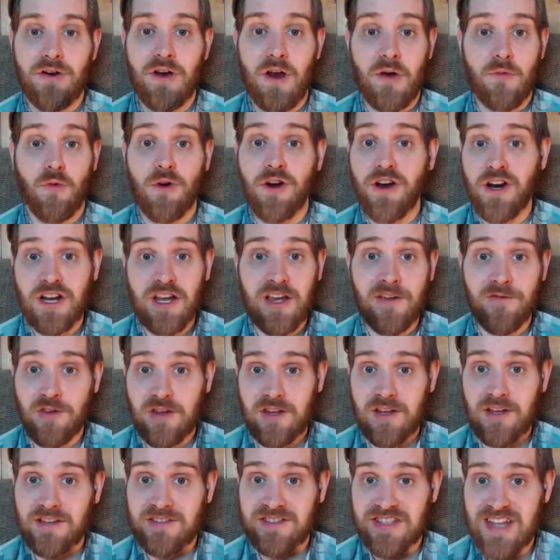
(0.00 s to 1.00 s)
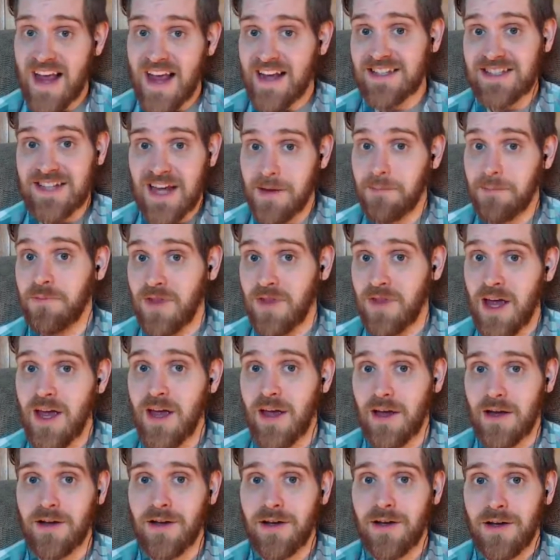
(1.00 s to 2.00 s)
And we're going to give you the exact same
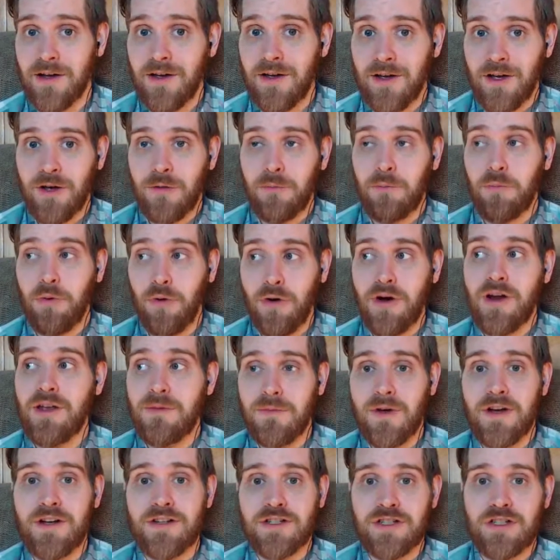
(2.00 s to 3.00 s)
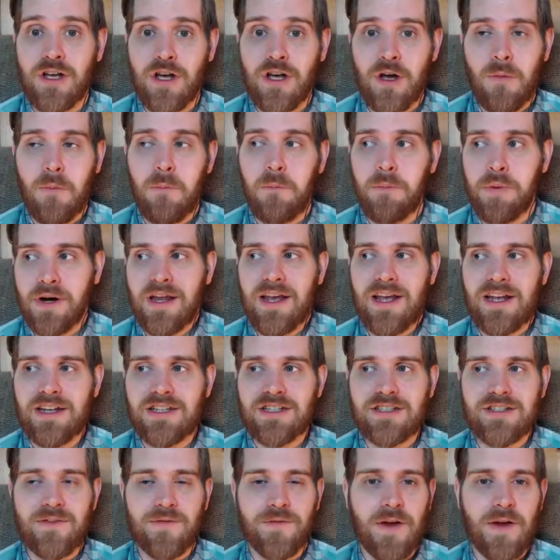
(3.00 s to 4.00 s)
thing, pretty much, but it
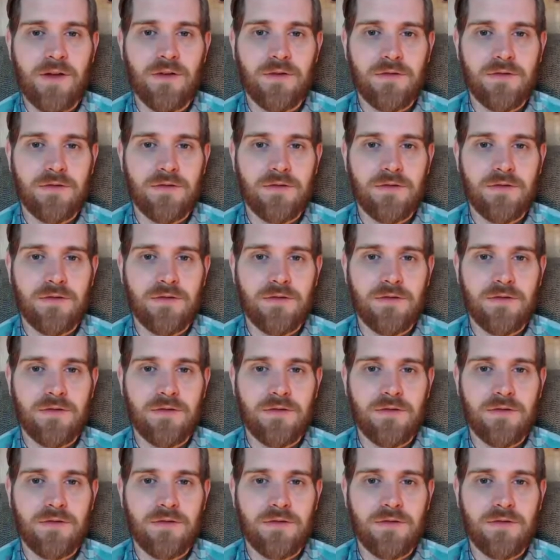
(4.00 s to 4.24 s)
just felt